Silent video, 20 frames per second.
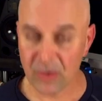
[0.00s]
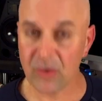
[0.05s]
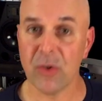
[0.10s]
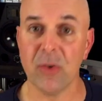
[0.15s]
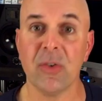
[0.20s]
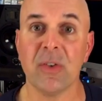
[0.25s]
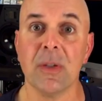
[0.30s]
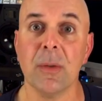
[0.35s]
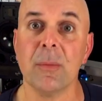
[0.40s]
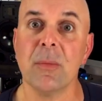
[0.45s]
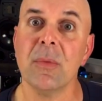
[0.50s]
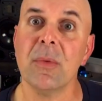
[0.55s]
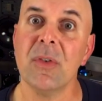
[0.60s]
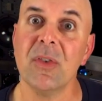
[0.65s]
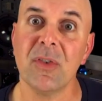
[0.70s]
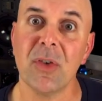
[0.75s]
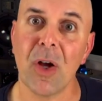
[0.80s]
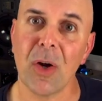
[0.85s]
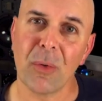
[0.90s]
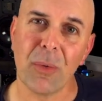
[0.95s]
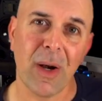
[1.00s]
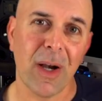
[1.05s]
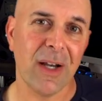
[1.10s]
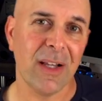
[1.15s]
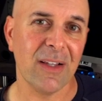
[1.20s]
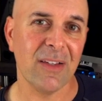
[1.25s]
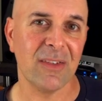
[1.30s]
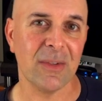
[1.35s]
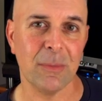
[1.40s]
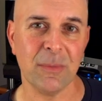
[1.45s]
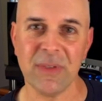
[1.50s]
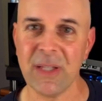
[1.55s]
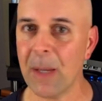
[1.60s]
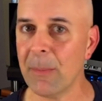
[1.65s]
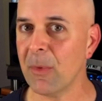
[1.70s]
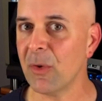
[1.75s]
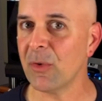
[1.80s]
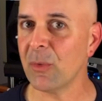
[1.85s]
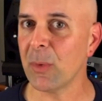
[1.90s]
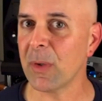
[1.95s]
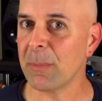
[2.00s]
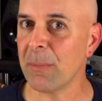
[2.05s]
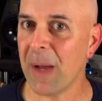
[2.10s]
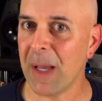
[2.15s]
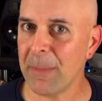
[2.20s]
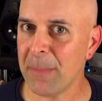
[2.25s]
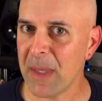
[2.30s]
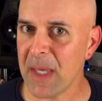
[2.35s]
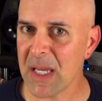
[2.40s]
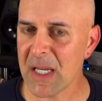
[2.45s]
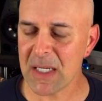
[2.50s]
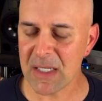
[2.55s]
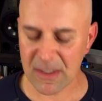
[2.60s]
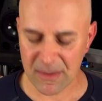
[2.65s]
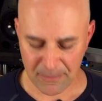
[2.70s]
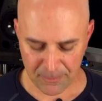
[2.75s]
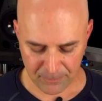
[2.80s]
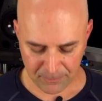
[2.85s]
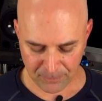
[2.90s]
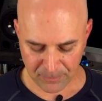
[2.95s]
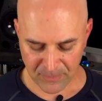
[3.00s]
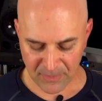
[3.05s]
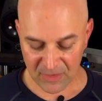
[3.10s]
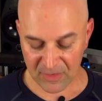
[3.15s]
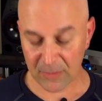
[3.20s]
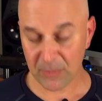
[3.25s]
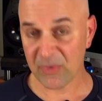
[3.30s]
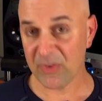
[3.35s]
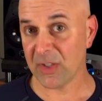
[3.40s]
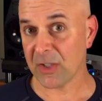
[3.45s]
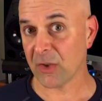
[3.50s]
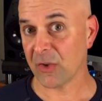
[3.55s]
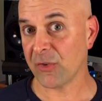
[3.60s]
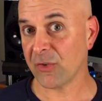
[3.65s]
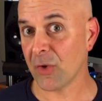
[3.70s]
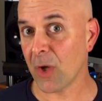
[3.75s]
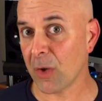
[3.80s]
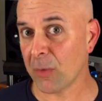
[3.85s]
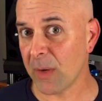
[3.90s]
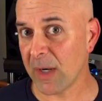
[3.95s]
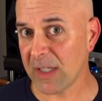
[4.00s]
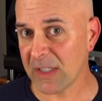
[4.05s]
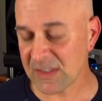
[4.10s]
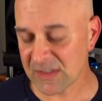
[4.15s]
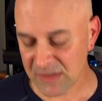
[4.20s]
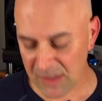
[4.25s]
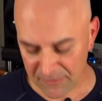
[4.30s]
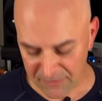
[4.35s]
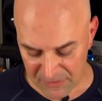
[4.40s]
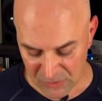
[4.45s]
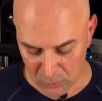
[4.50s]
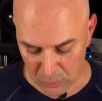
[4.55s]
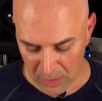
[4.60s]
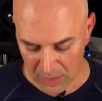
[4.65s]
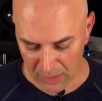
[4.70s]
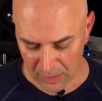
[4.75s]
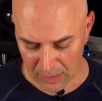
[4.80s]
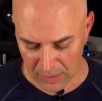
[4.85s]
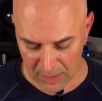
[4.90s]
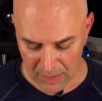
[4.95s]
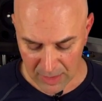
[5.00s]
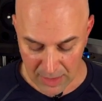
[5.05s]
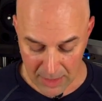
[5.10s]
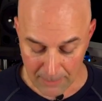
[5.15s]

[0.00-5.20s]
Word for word: do some songwriting, some demos with my band, some singer-songwriting stuff as well.